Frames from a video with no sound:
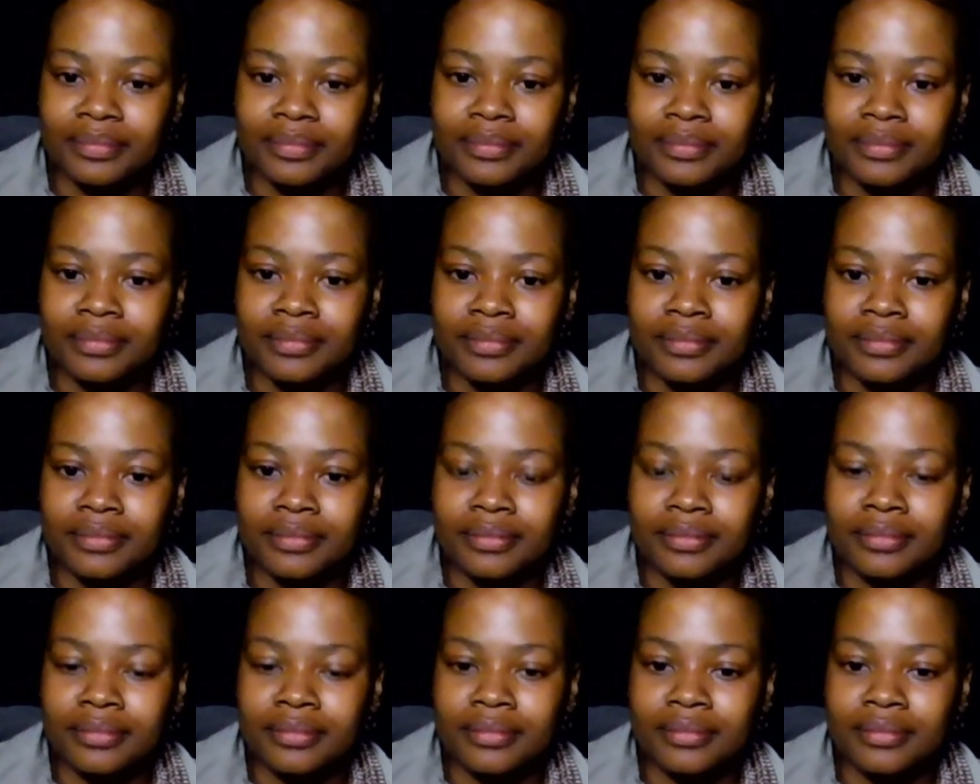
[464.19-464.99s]

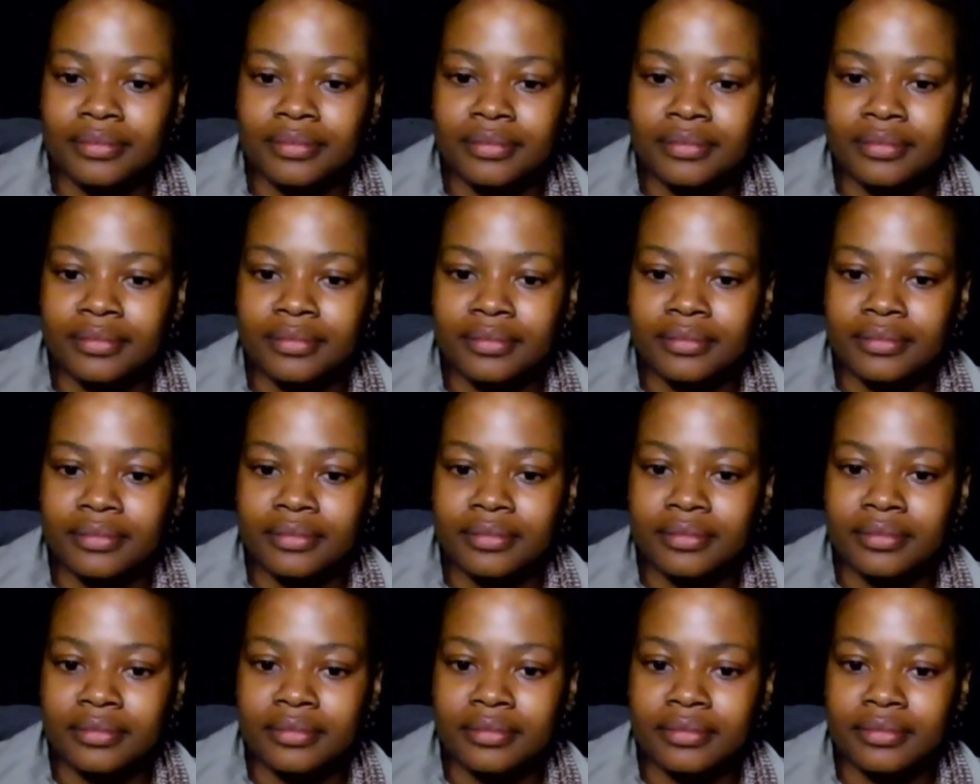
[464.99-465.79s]

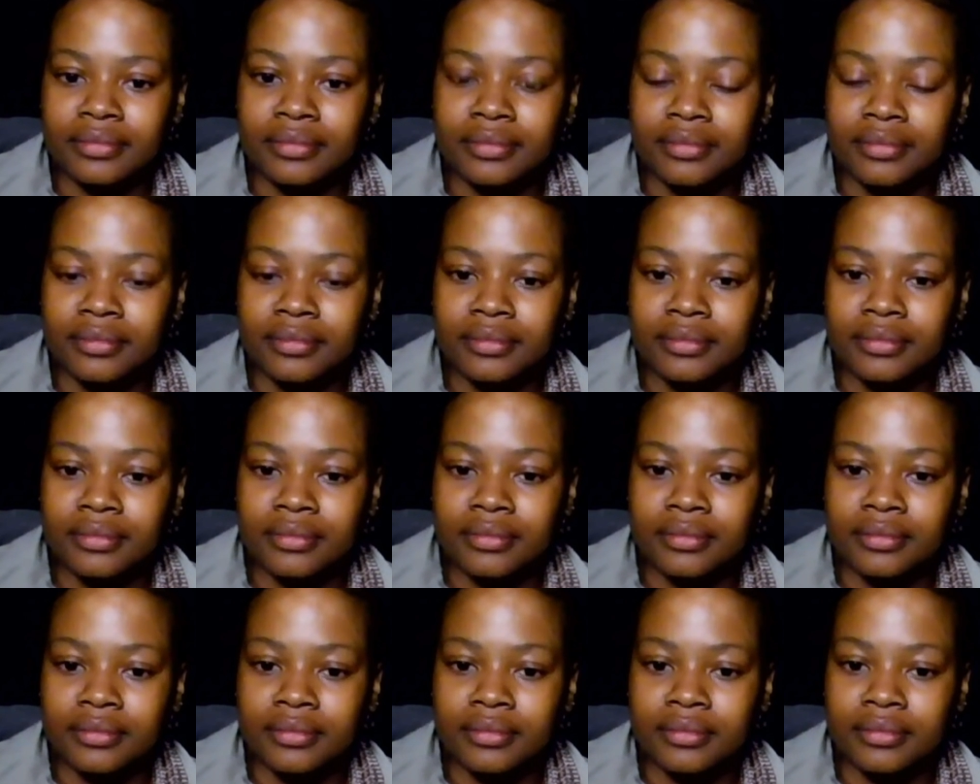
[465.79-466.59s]

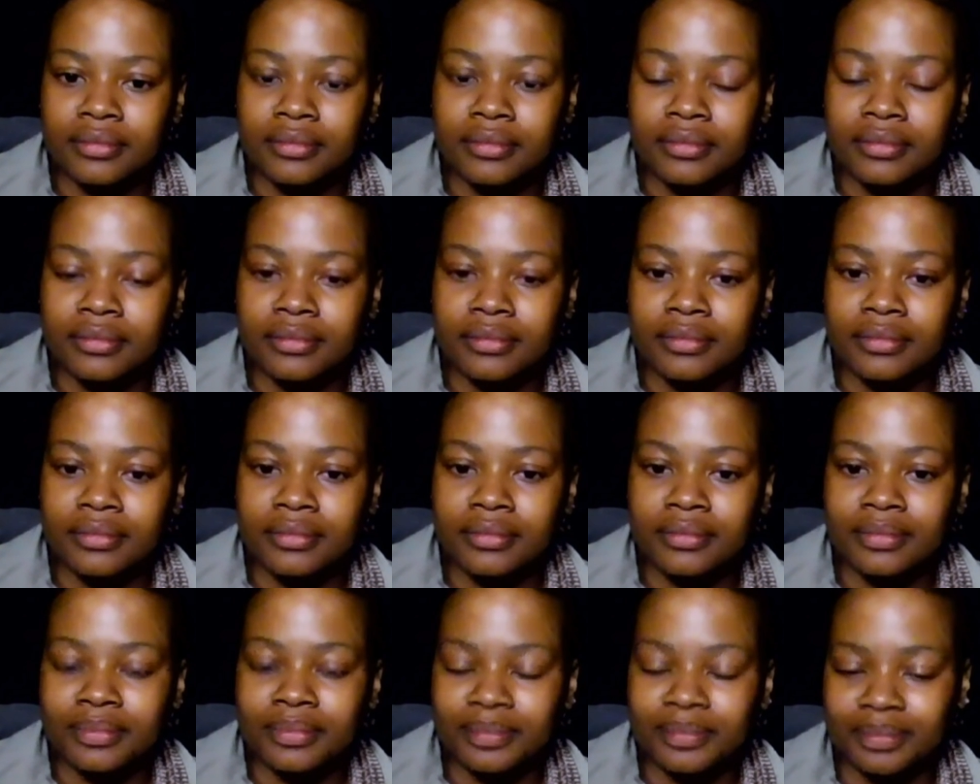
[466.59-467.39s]

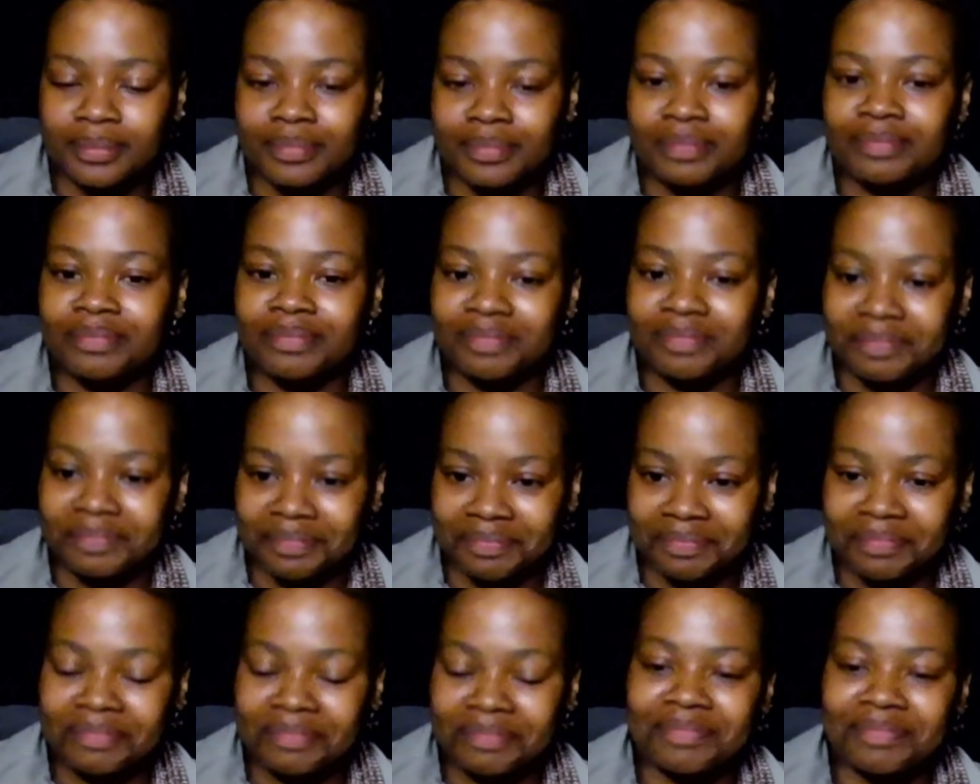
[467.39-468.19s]

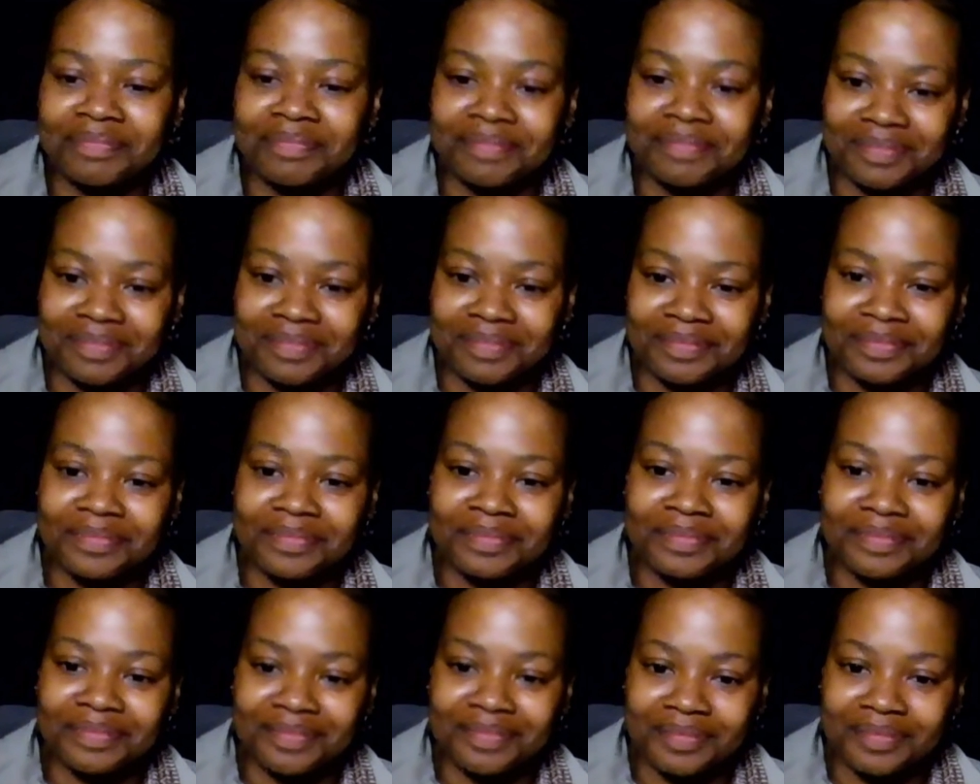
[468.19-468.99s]

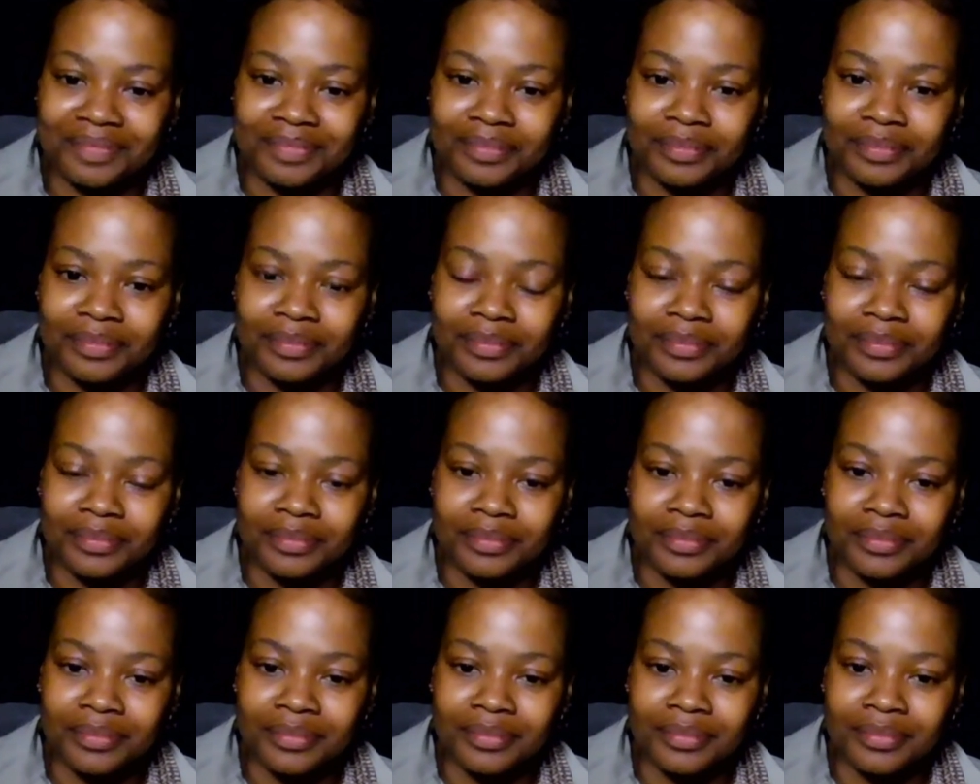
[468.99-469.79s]

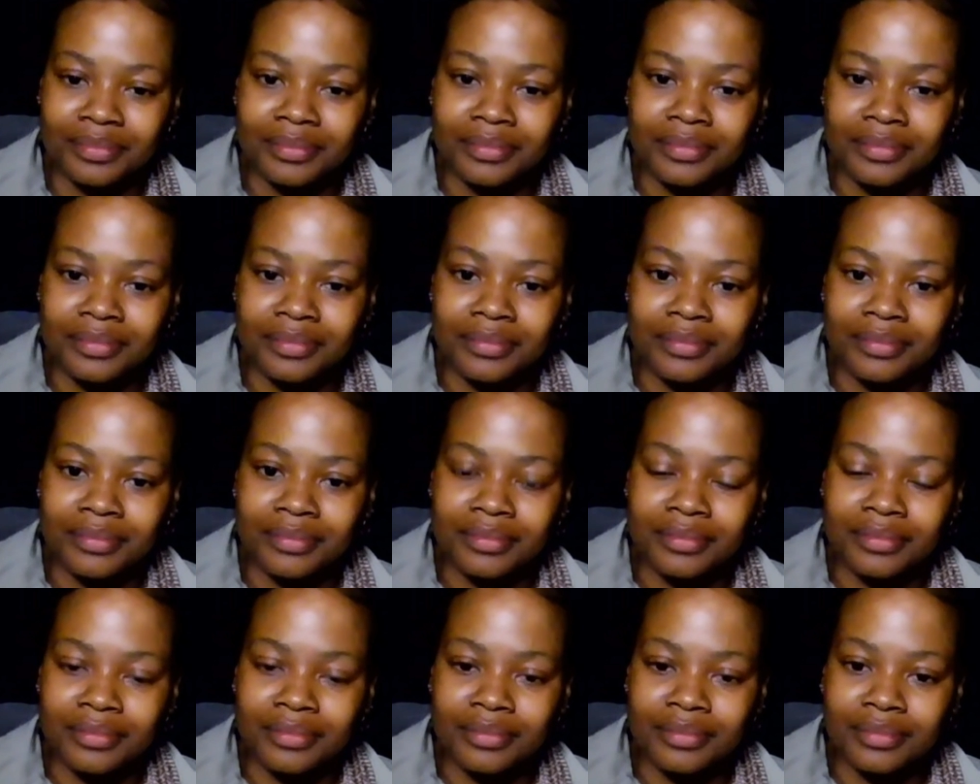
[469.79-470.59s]

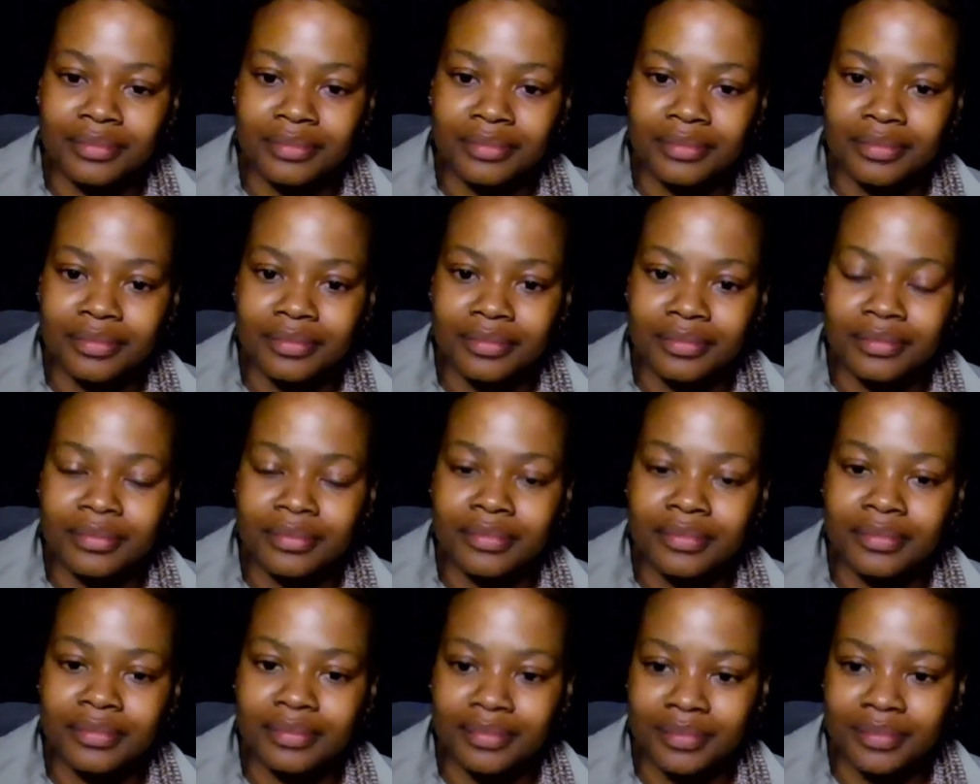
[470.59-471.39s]

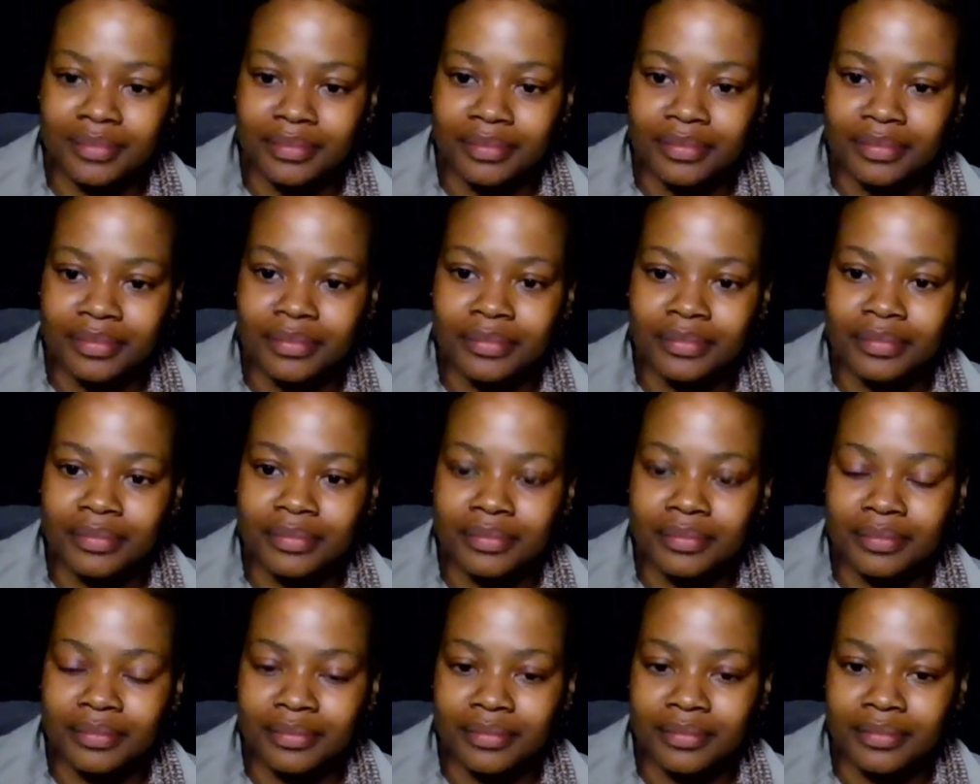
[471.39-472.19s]
The person shown says nothing.